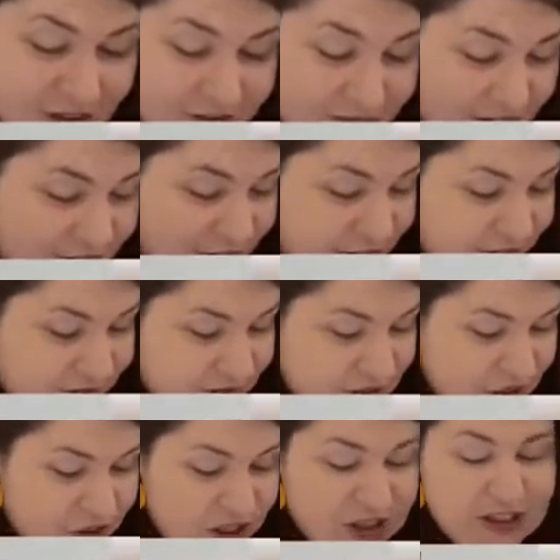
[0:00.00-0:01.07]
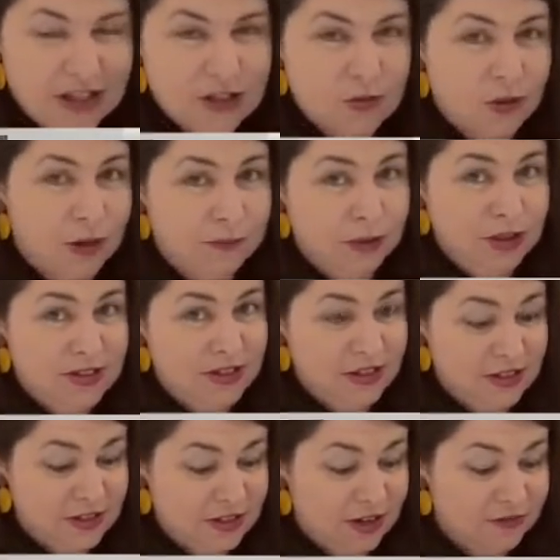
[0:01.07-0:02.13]
love, love it. So I think that's what I'm using
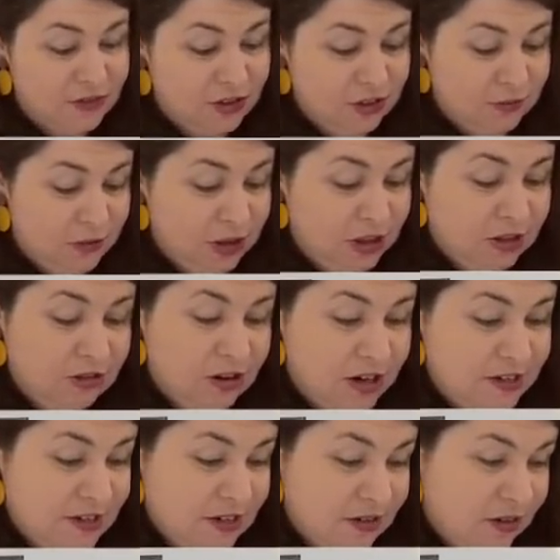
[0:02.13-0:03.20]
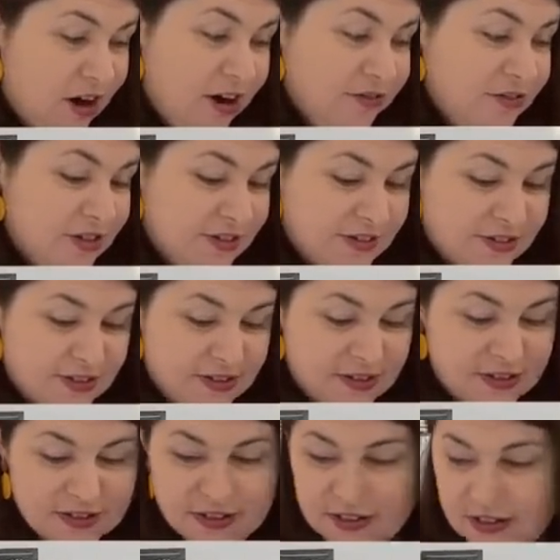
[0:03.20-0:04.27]
this afternoon with the Crazy
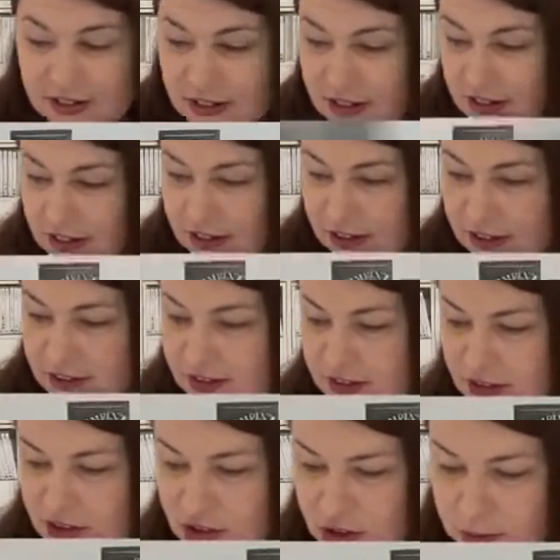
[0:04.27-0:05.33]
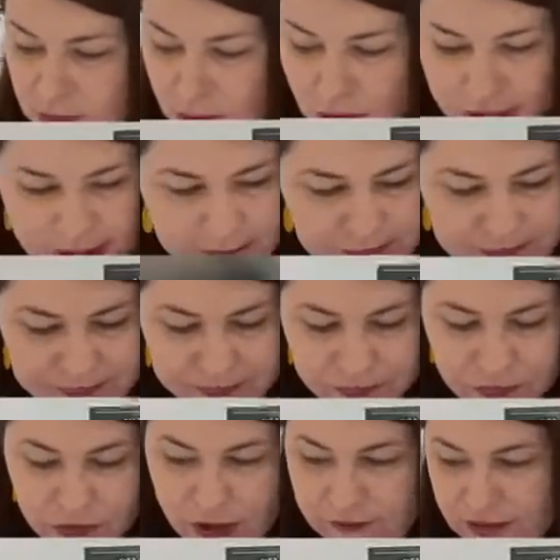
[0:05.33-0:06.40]
Crafters to do my
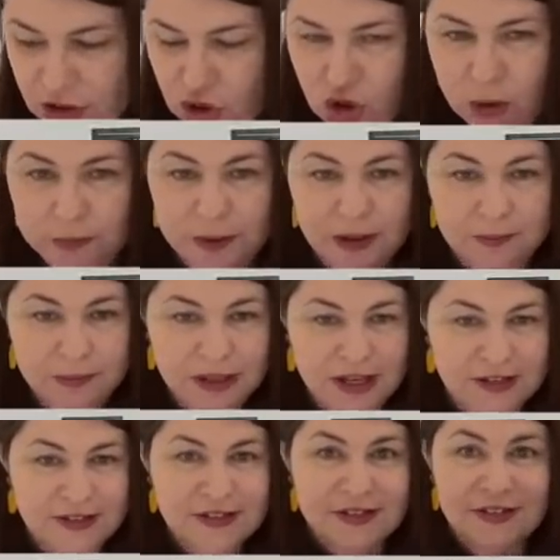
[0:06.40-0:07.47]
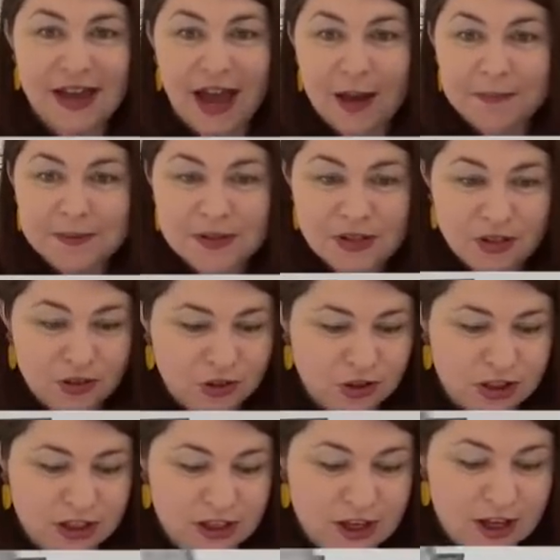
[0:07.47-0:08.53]
loving chopping. But yes,
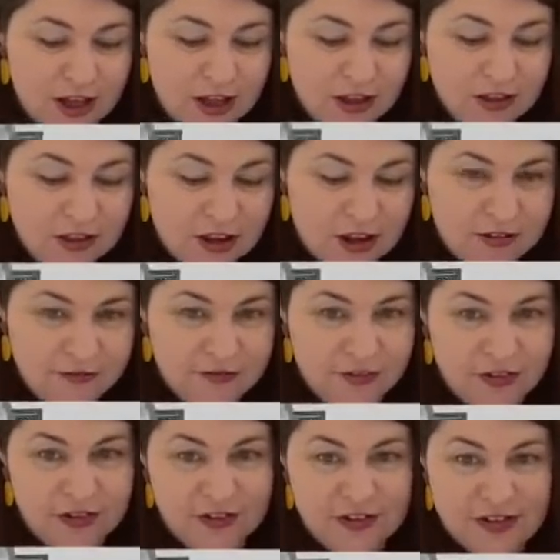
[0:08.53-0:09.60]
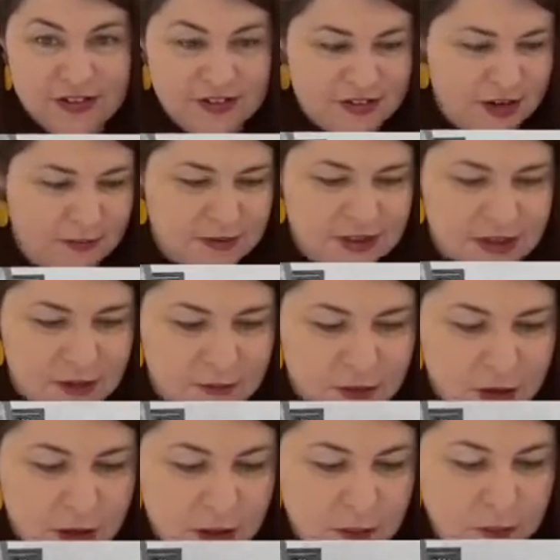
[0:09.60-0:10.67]
absolutely love this stamp set.
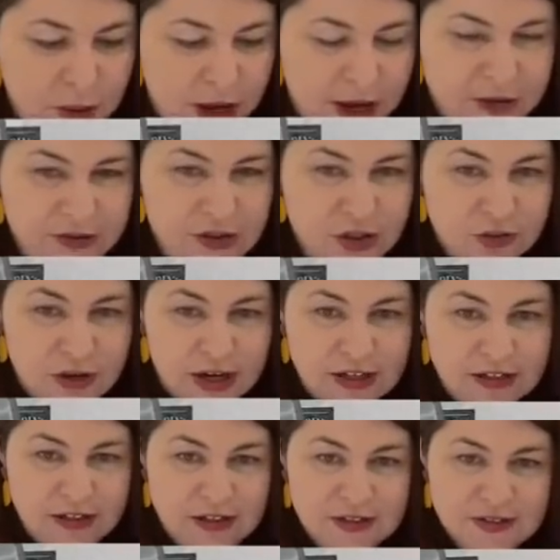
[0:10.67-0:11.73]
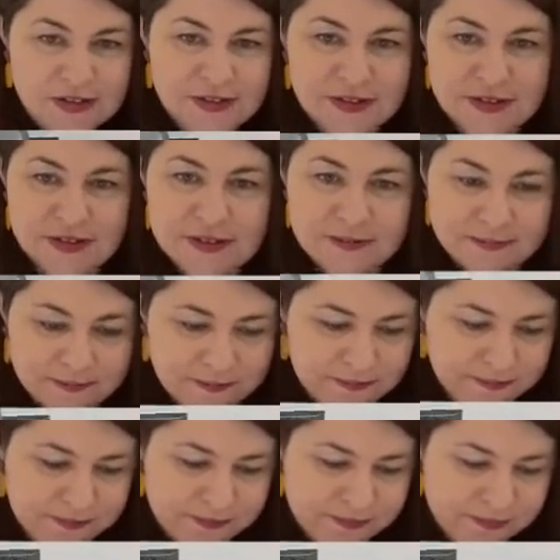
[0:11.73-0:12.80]
Path to Greatness.
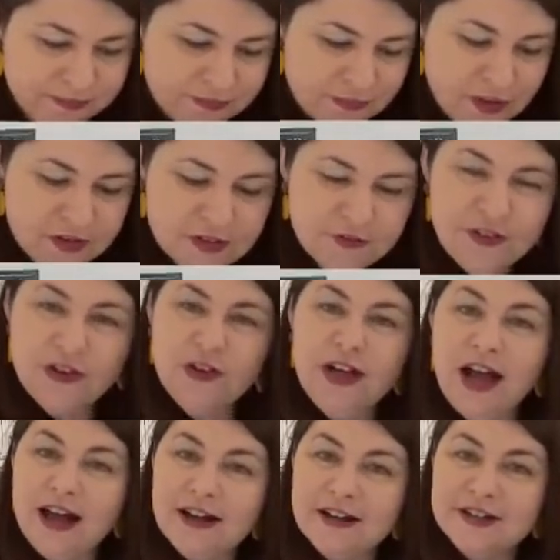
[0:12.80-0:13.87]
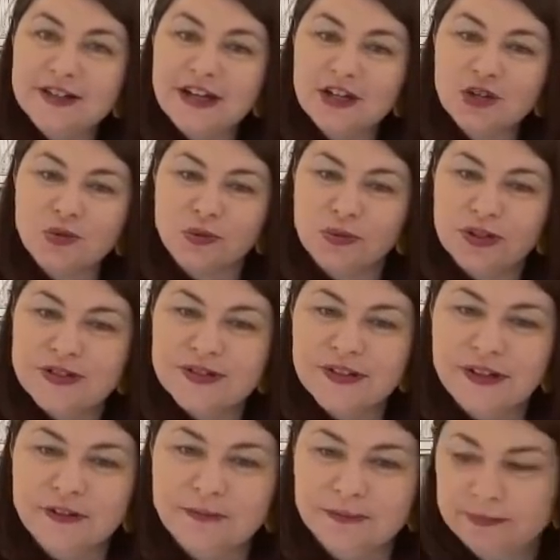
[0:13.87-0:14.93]
It's very architectural, isn't
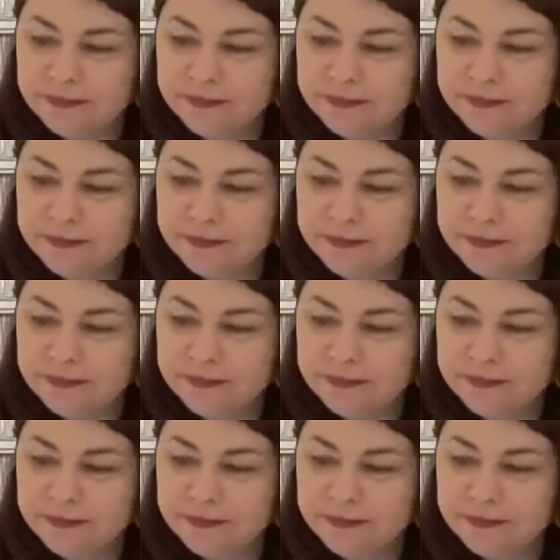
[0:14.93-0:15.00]
it?